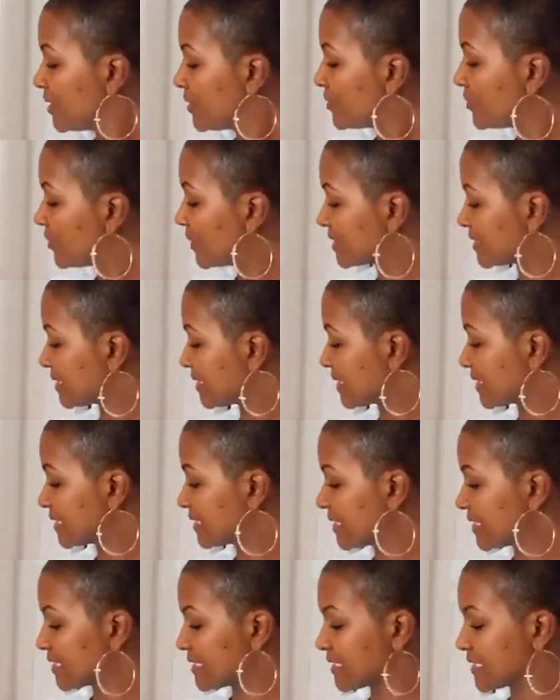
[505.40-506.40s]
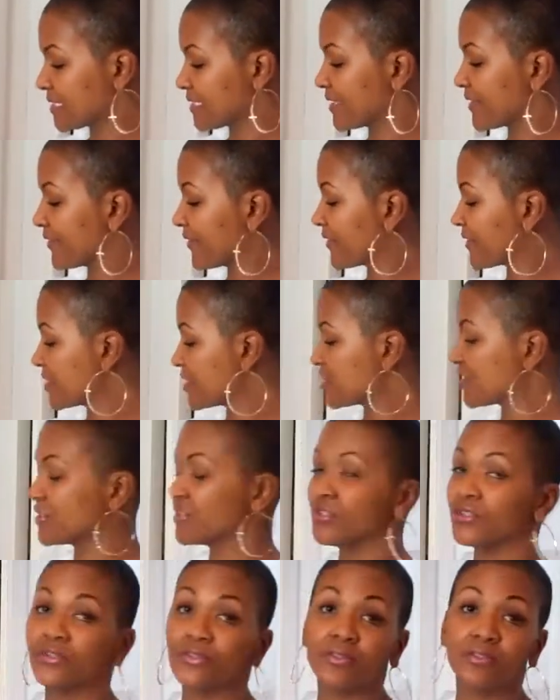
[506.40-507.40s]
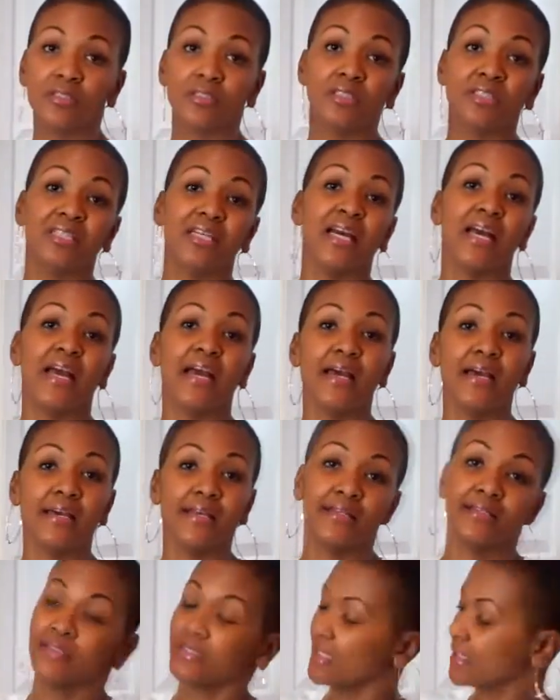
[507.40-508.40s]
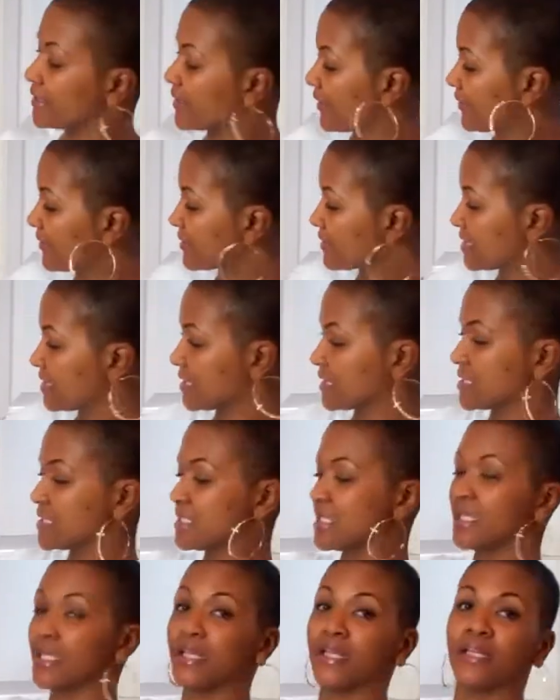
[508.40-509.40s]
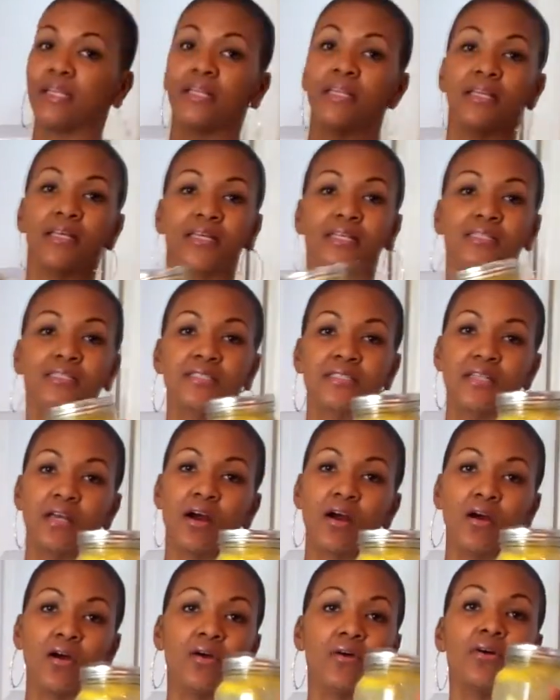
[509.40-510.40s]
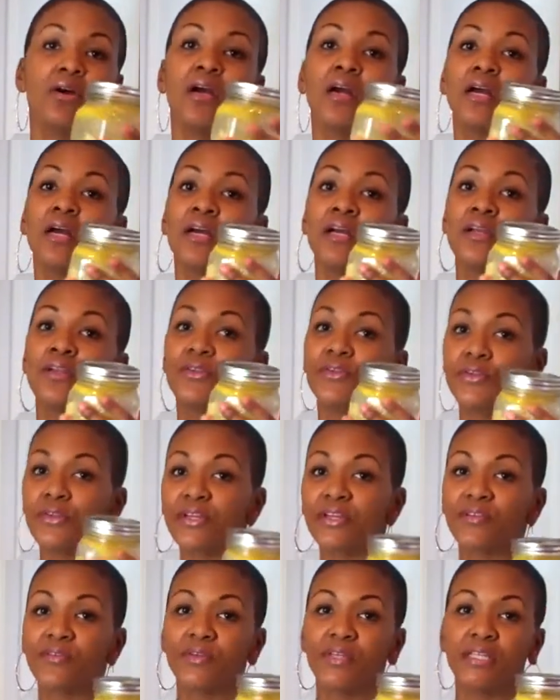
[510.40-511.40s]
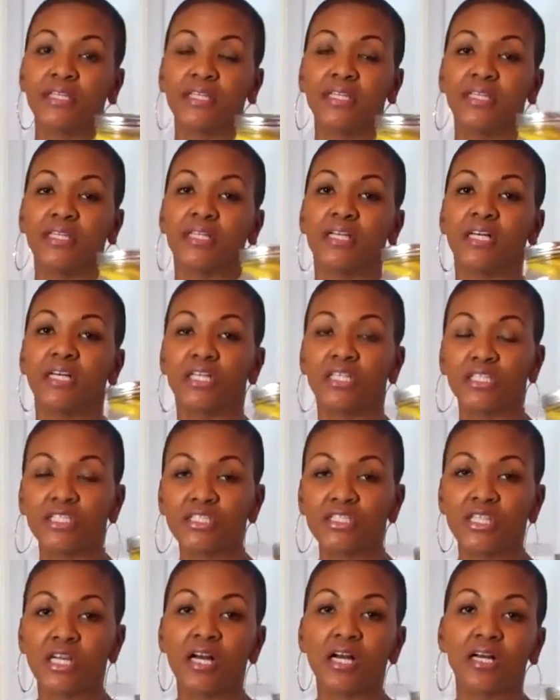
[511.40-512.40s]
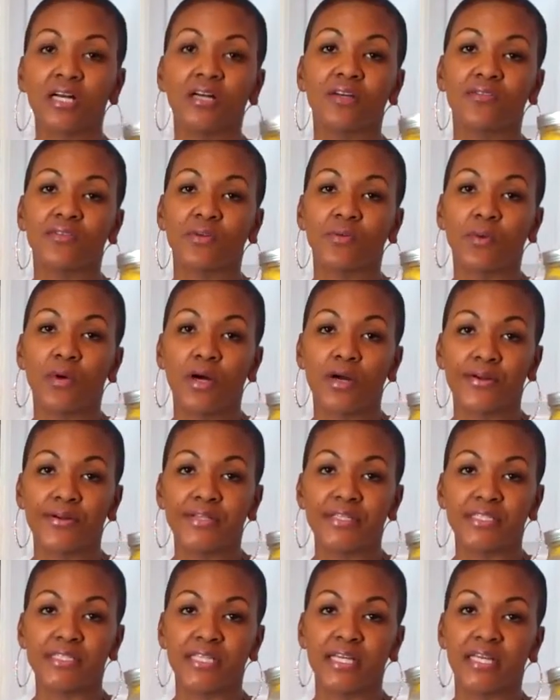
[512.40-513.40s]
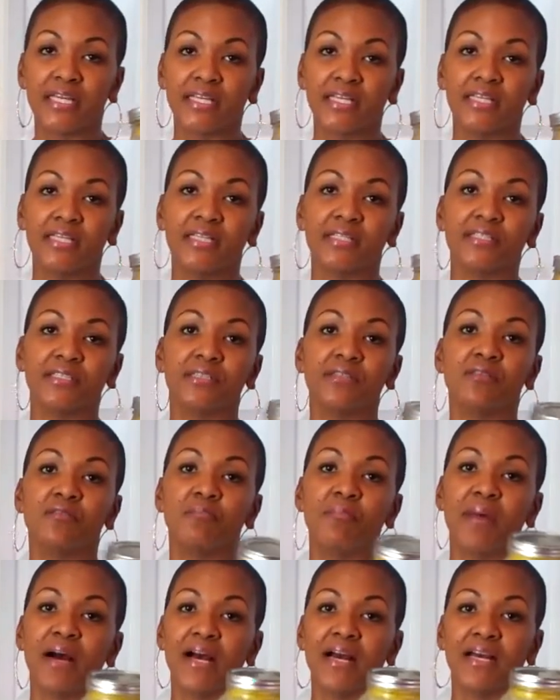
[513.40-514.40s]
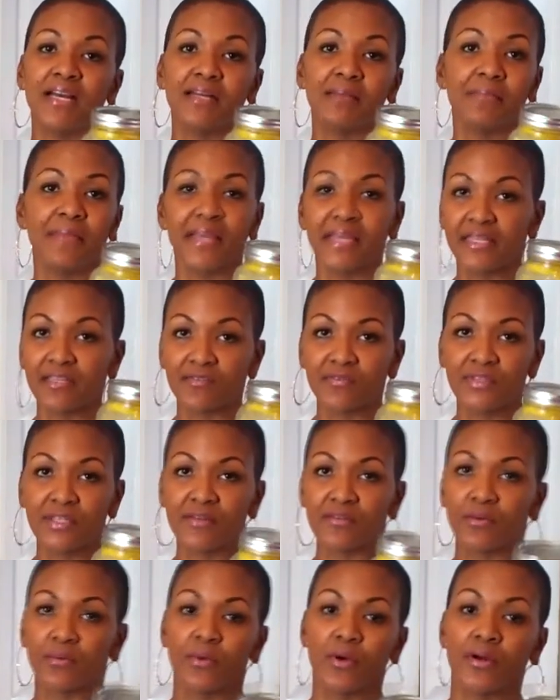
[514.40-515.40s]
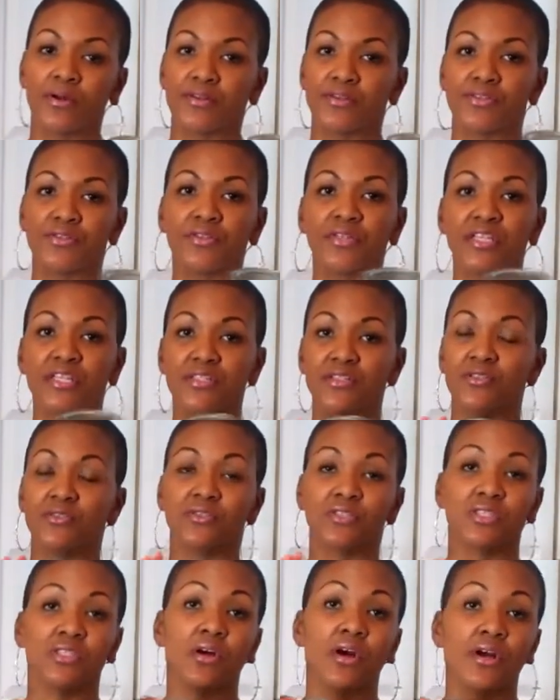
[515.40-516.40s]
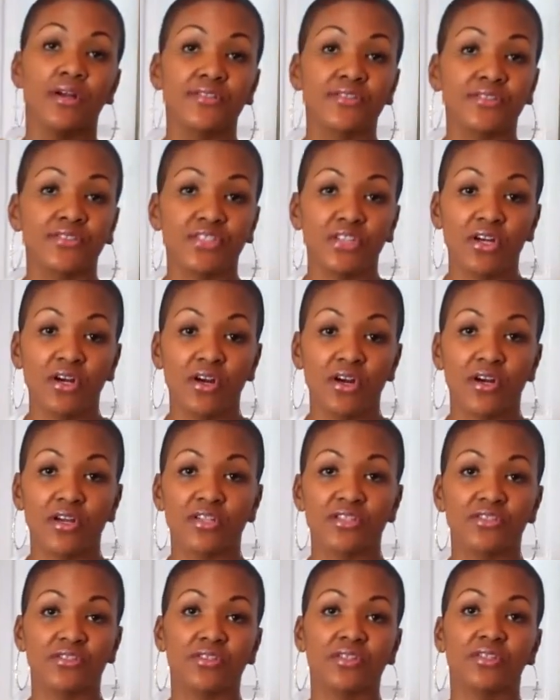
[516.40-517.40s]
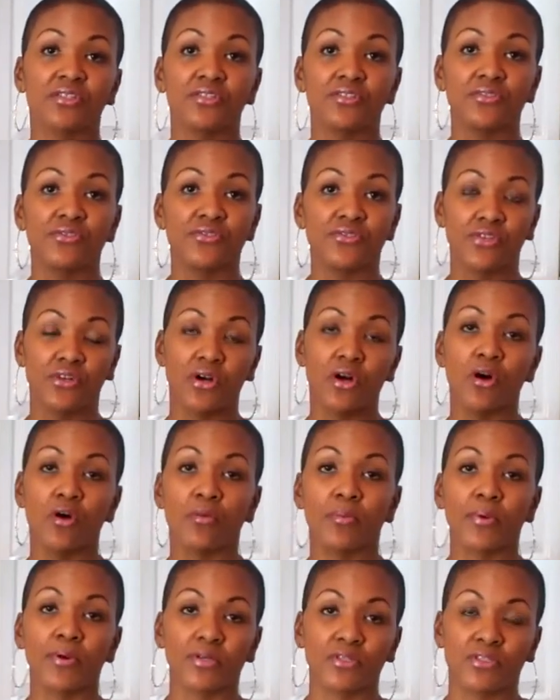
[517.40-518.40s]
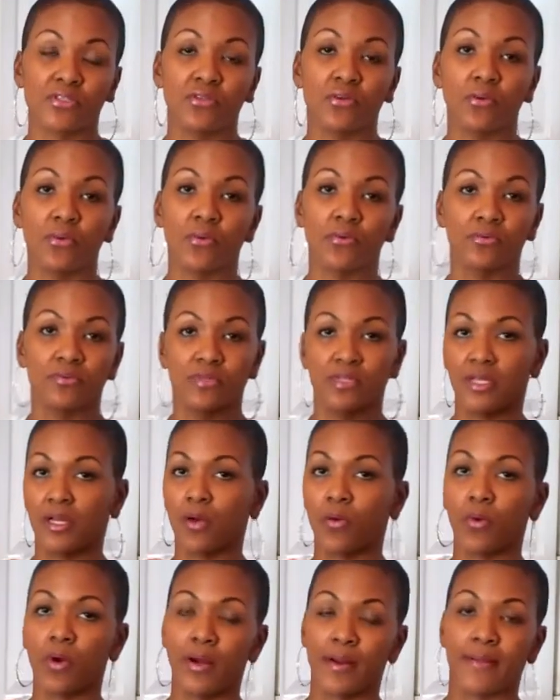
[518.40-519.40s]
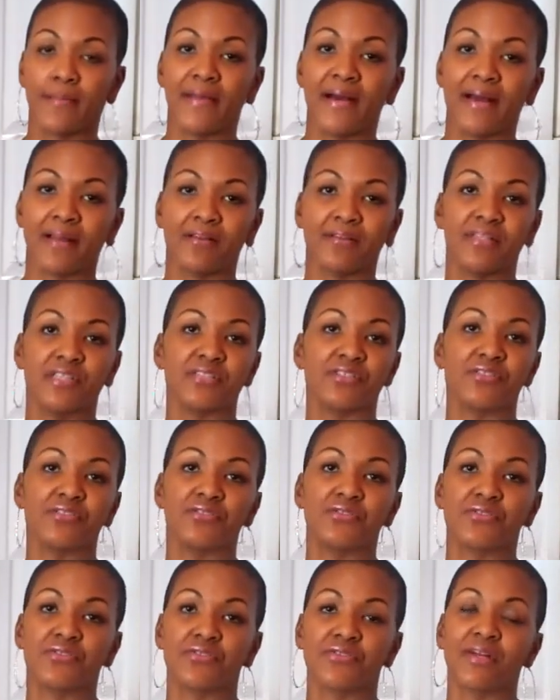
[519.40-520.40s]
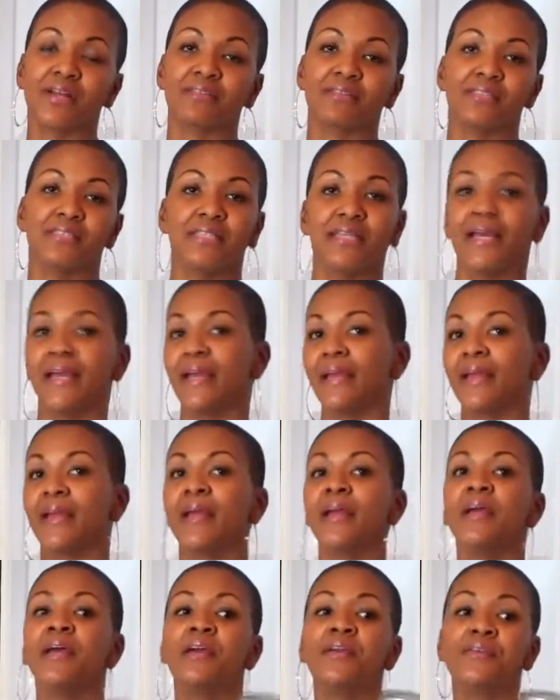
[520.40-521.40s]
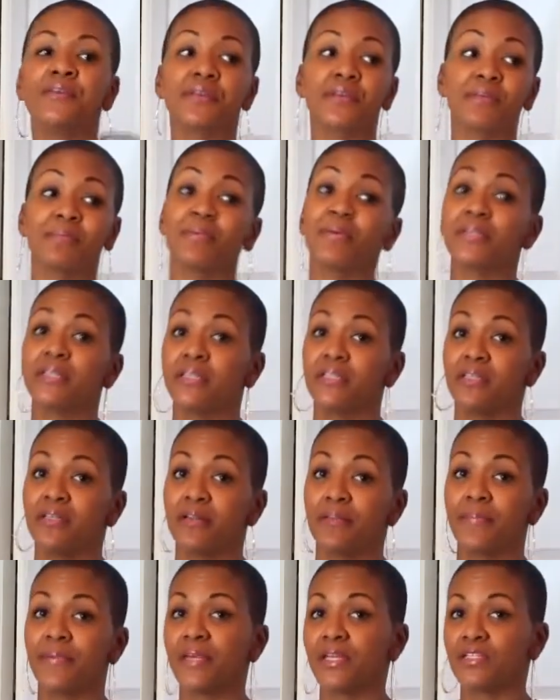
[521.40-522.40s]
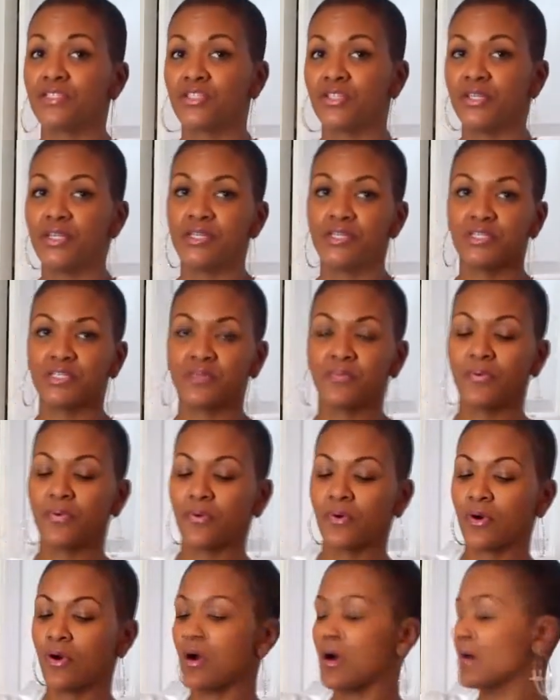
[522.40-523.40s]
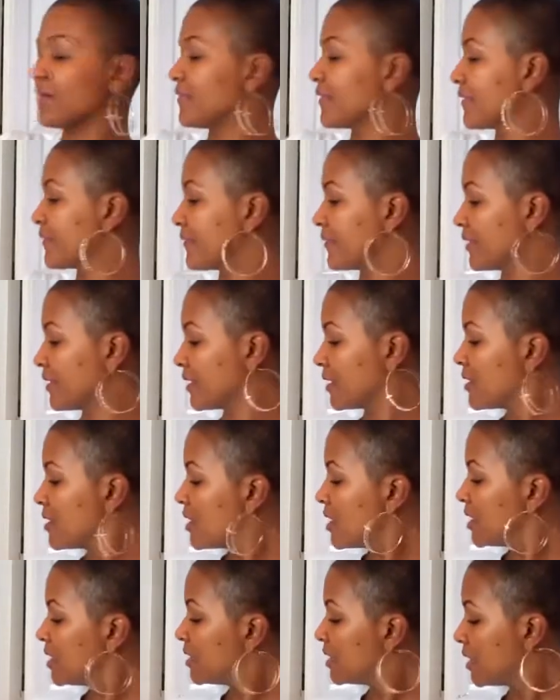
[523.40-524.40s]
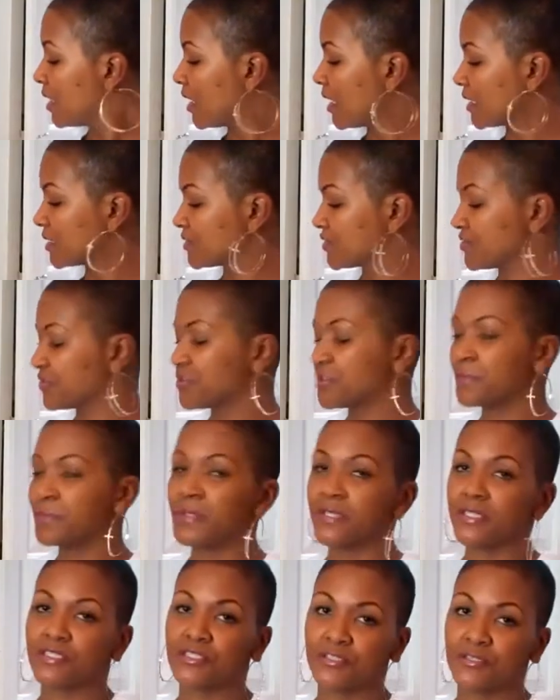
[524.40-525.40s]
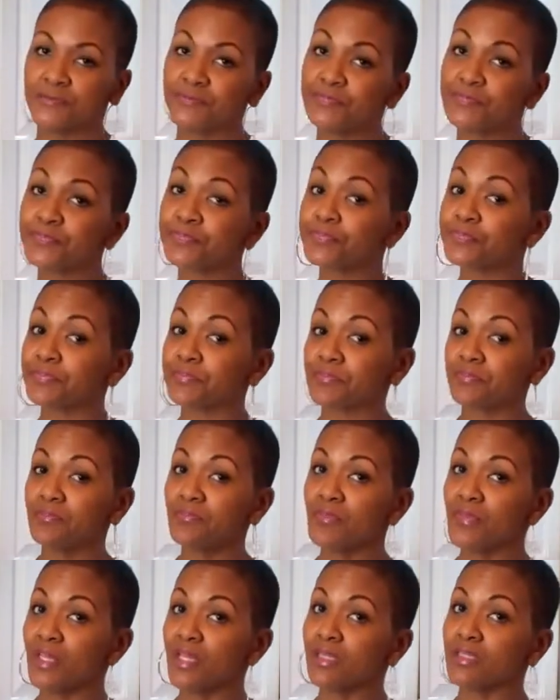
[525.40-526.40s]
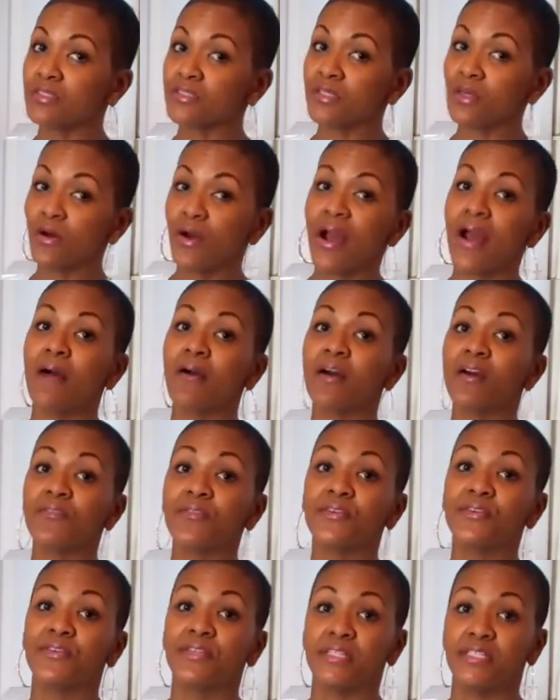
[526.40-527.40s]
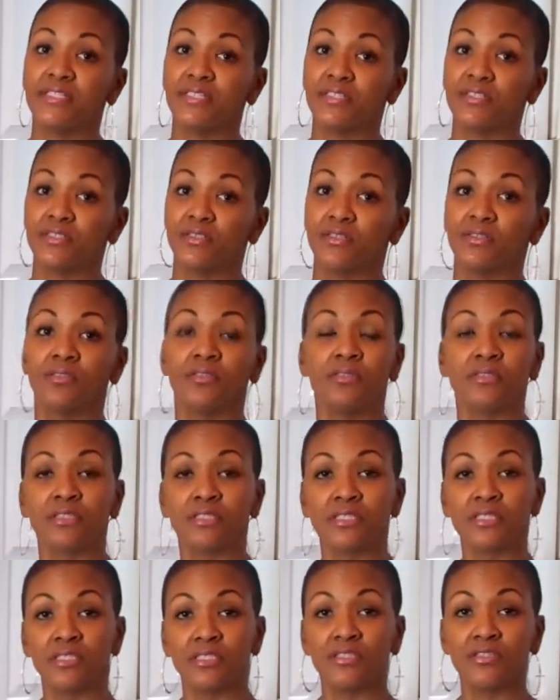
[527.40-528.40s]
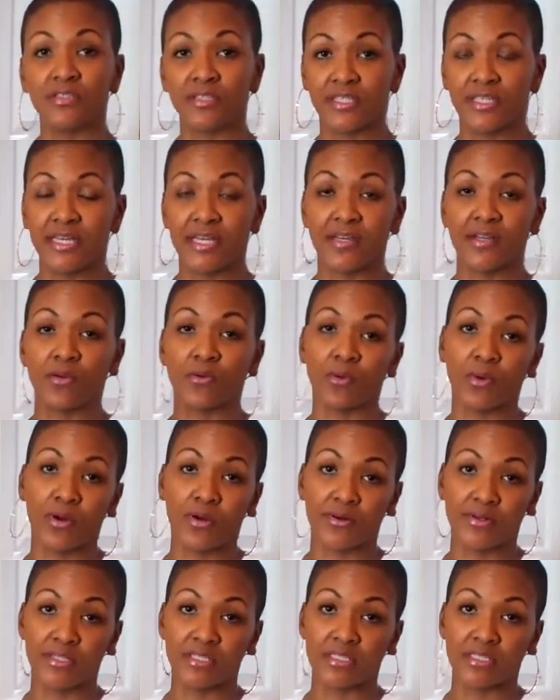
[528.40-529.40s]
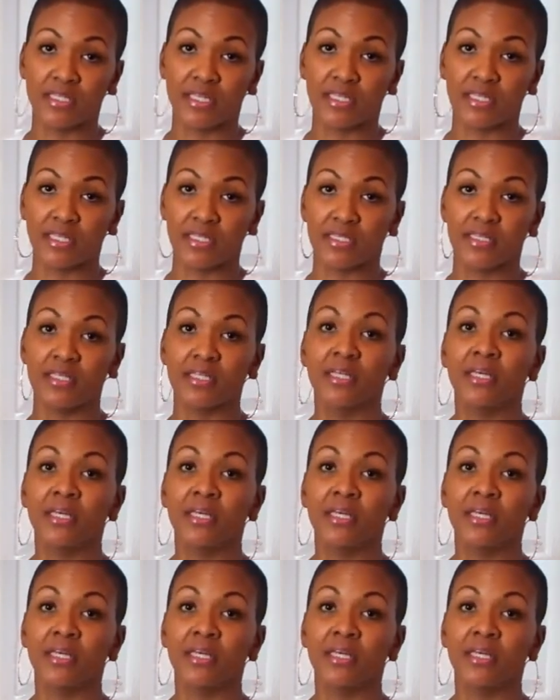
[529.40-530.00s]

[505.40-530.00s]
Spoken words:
what, 1632, and another 16. So you can really get a good chunk of your water intake in by making flavored waters. You can use larger jars, you can use your own personal, you know, water bottle that you use throughout the day. You can put it in a pitcher and just pour off of a juice pitcher. So however you need to do, you can get your water intake in.